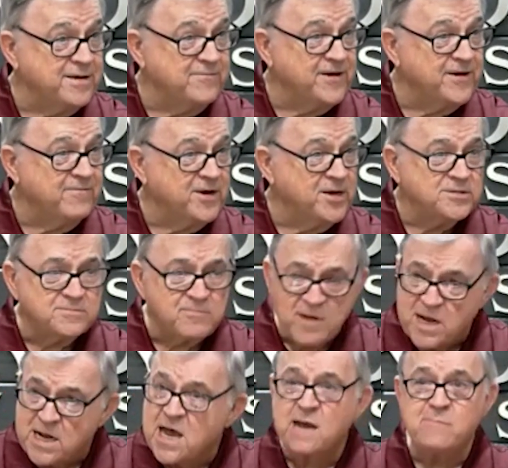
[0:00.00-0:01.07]
Have you ever noticed
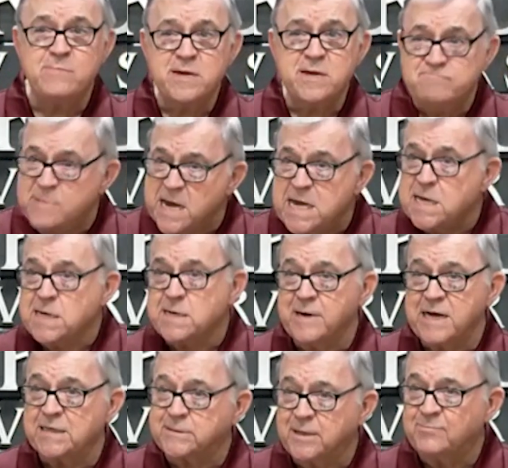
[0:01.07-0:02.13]
that? i be mad
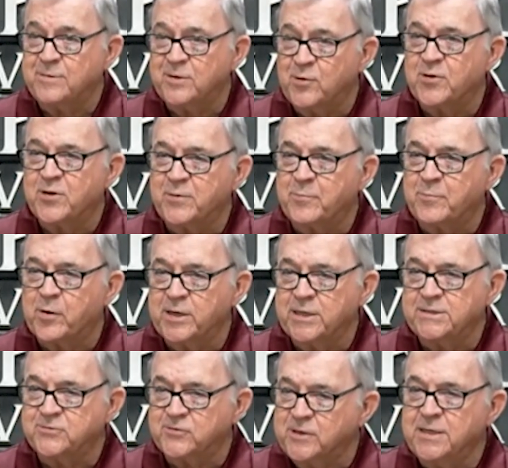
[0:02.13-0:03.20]
about something in order to
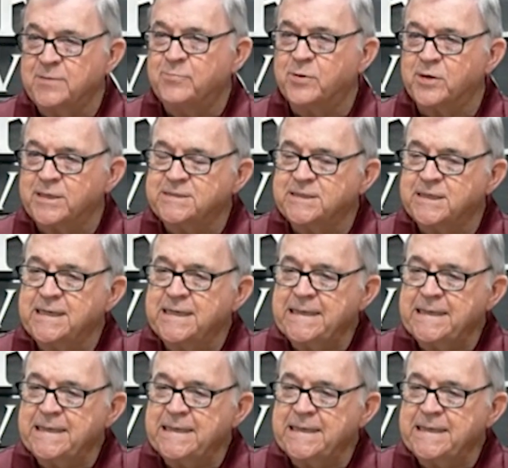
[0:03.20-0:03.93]
preach, really preach. Mm-hmm.